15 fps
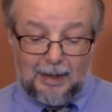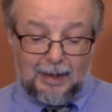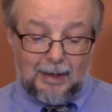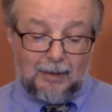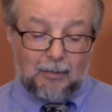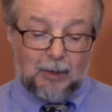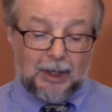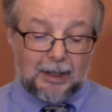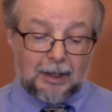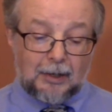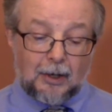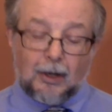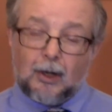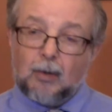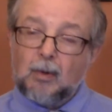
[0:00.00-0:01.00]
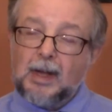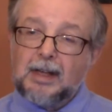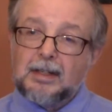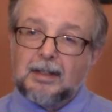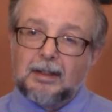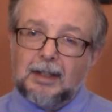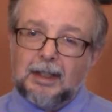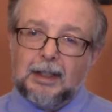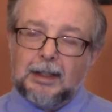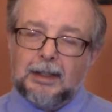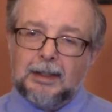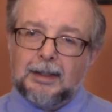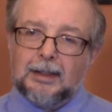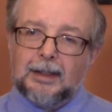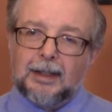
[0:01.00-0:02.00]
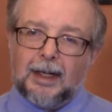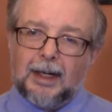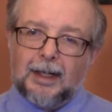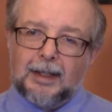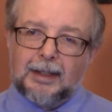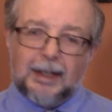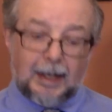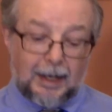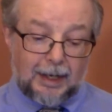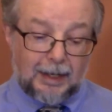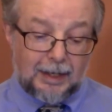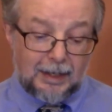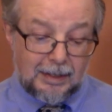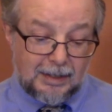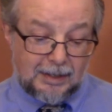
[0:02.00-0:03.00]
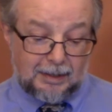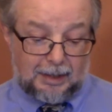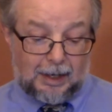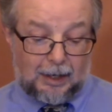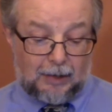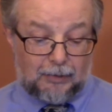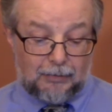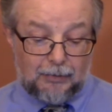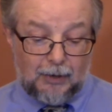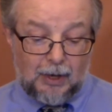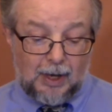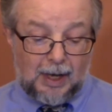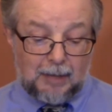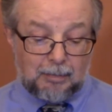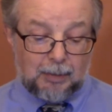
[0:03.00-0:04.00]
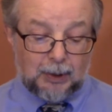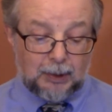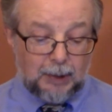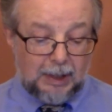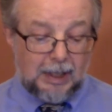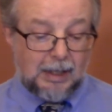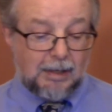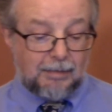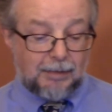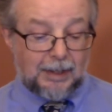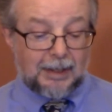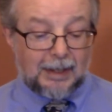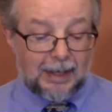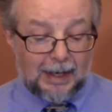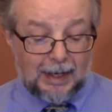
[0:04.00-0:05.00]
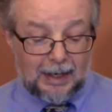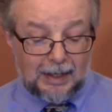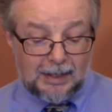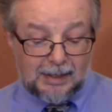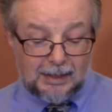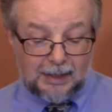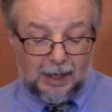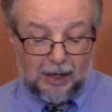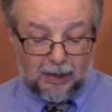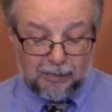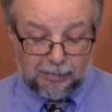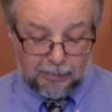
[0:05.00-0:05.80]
We can always lean on God's love and believe in God's love.